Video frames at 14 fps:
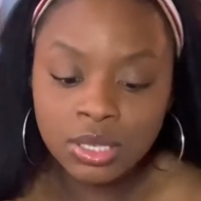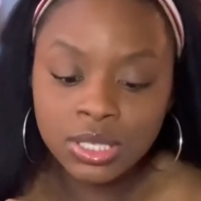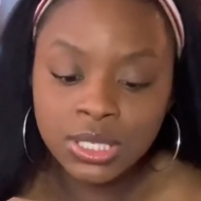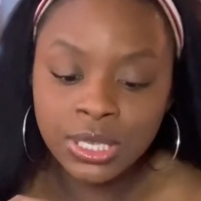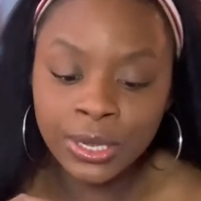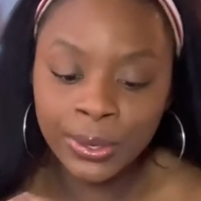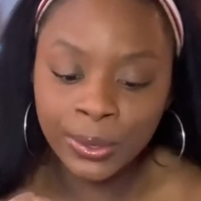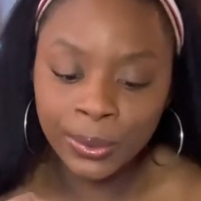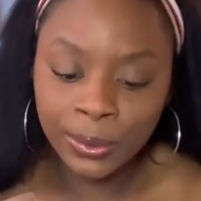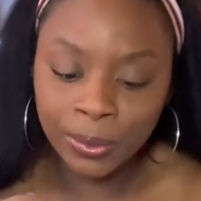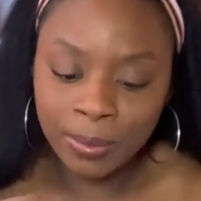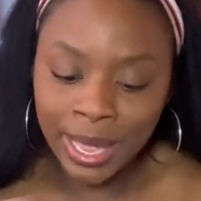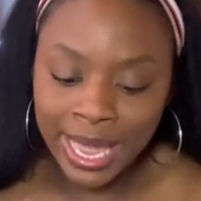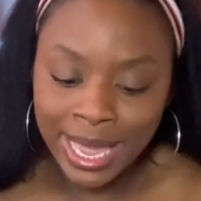So
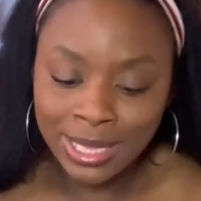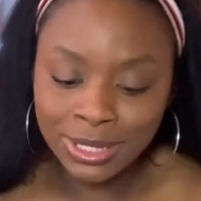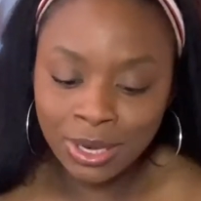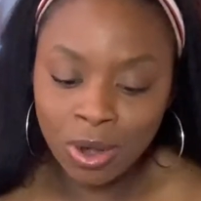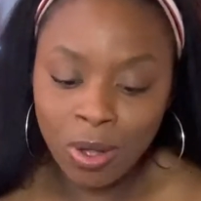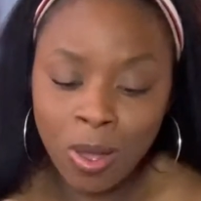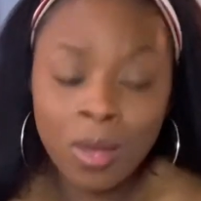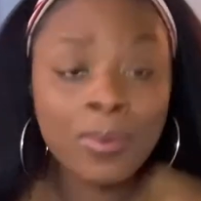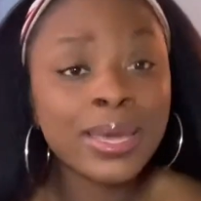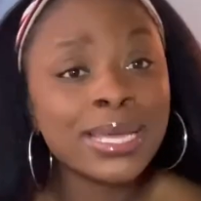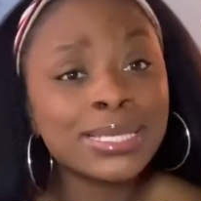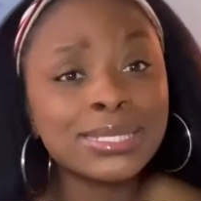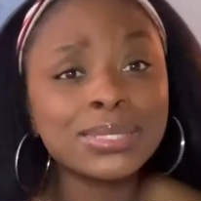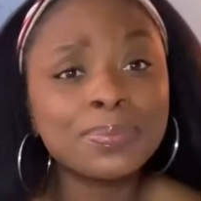my hands are
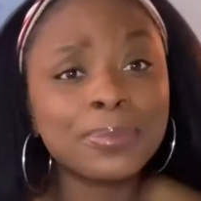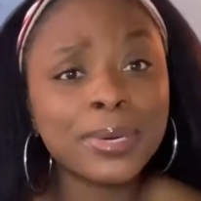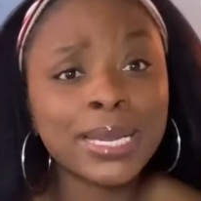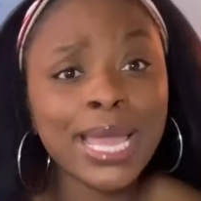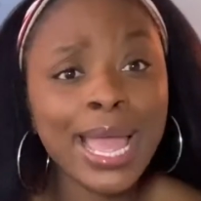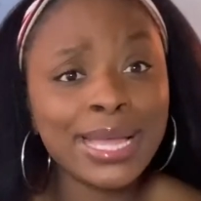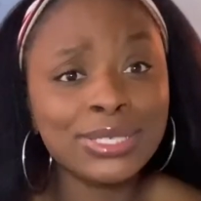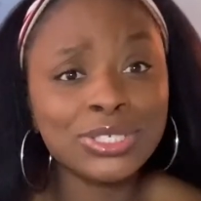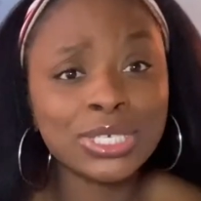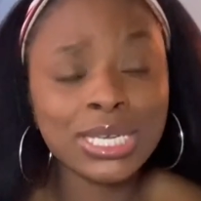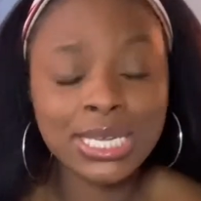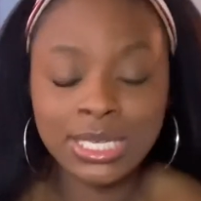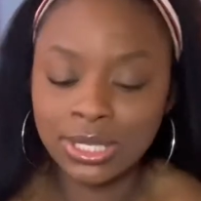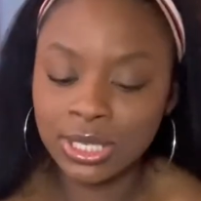always pretty
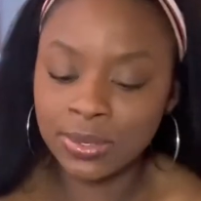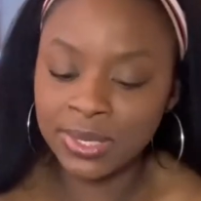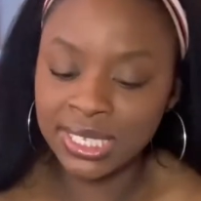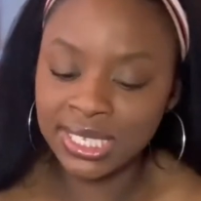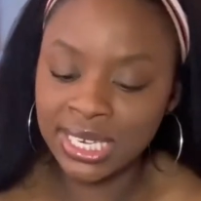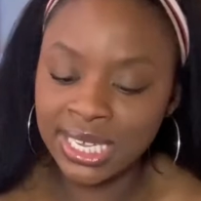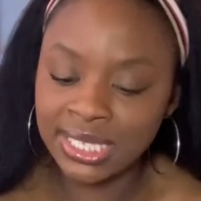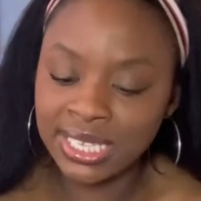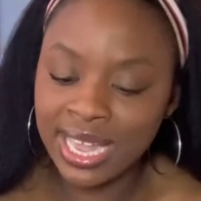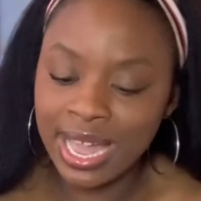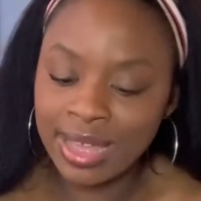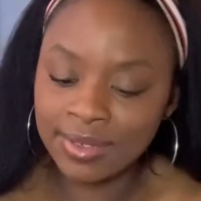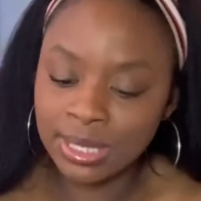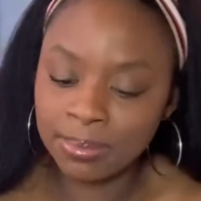ashy, so it's nice to
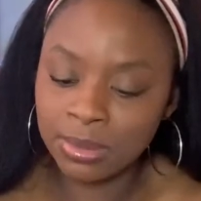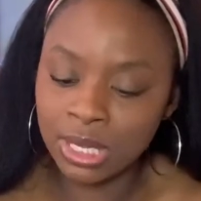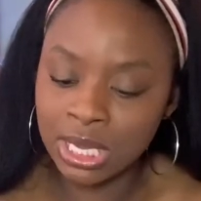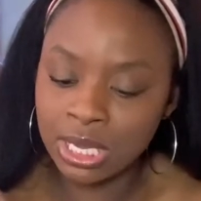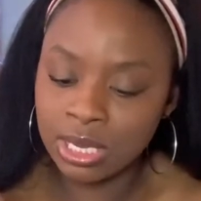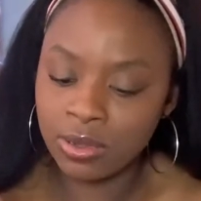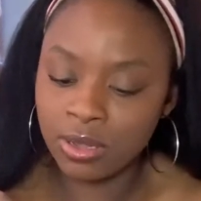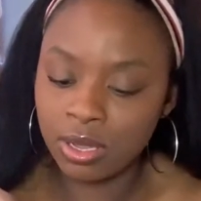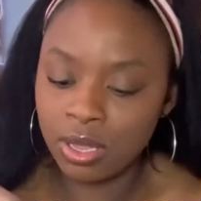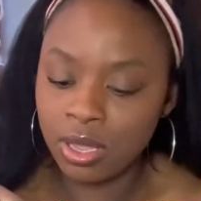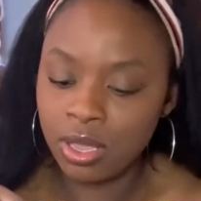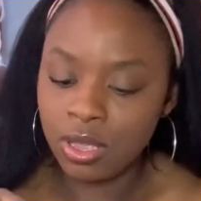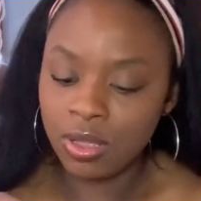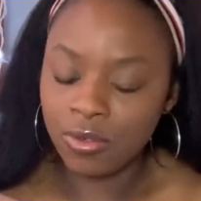have something
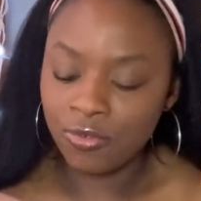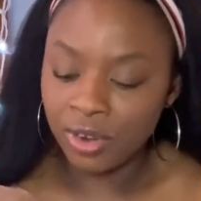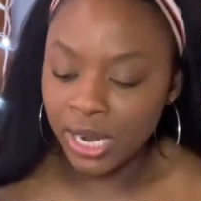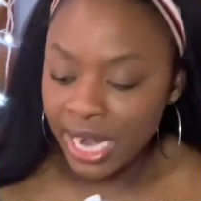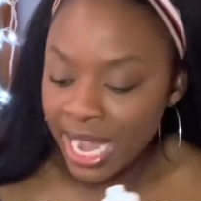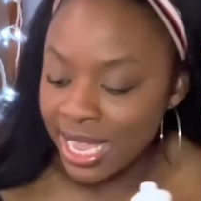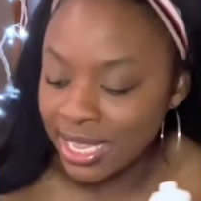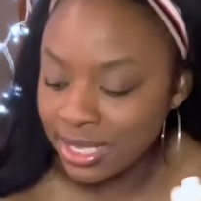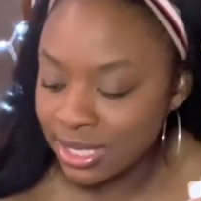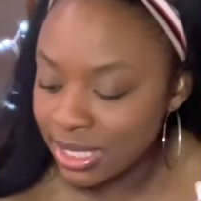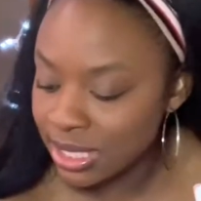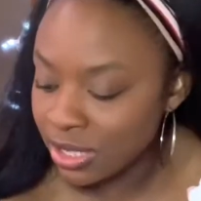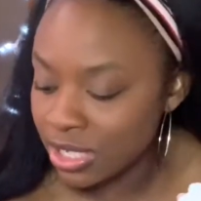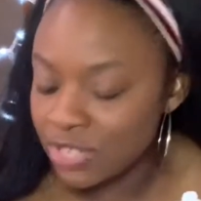for our hands.
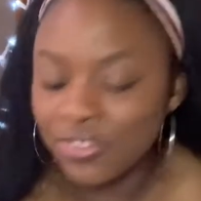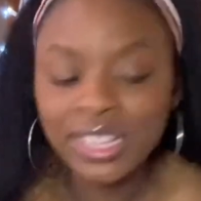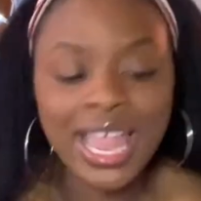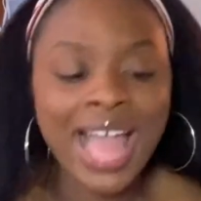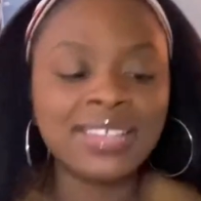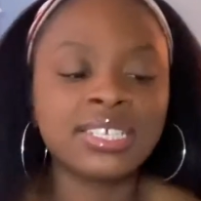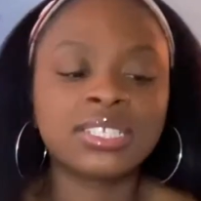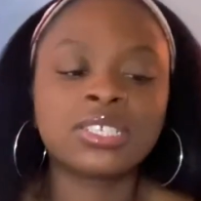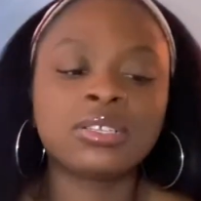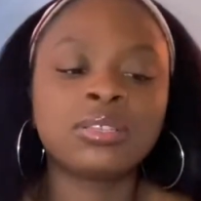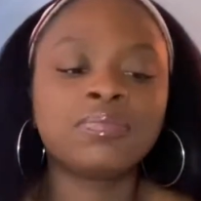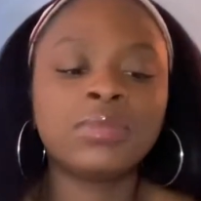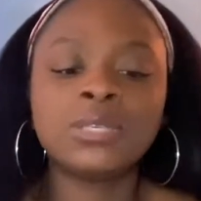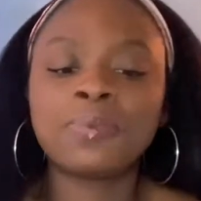So it's relaxing,
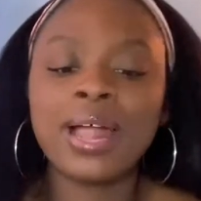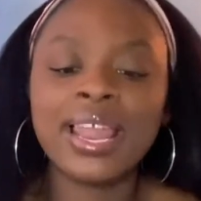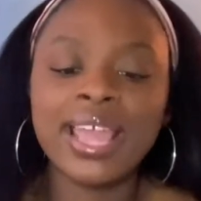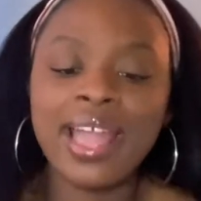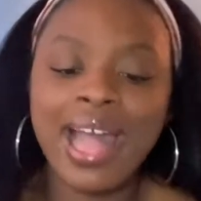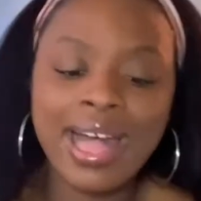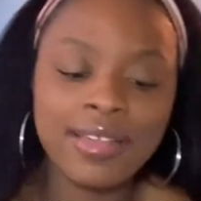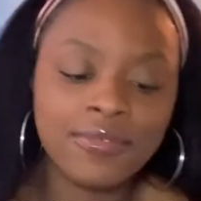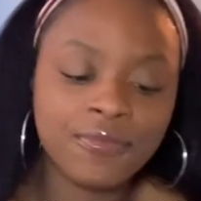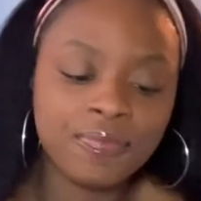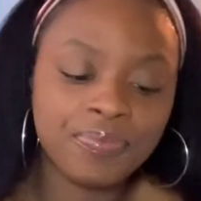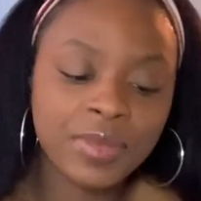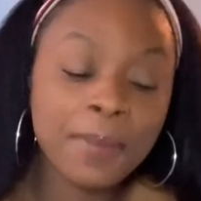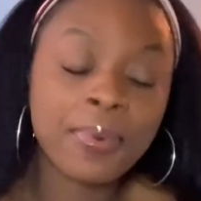so it's probably have,
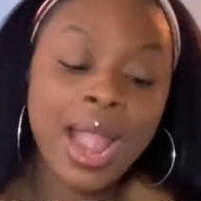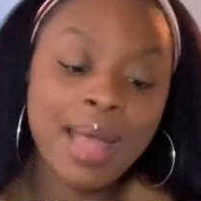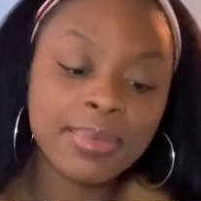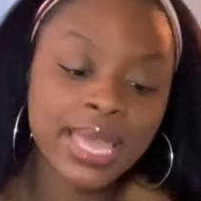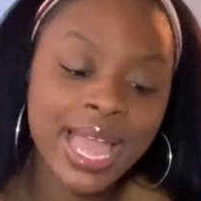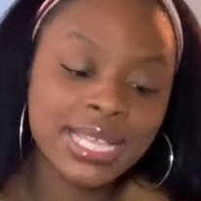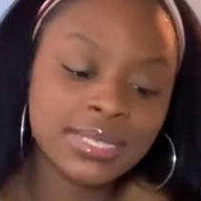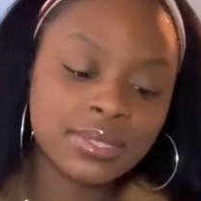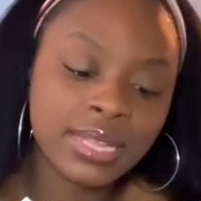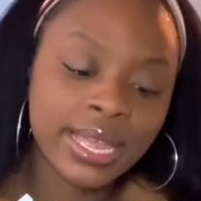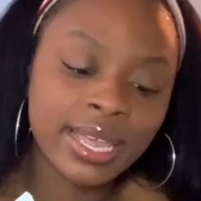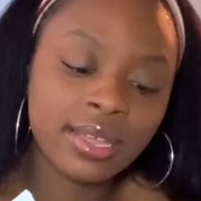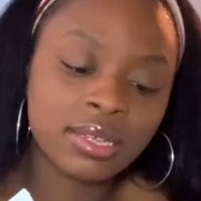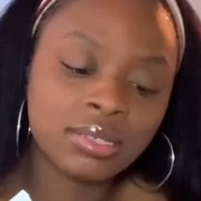it probably has like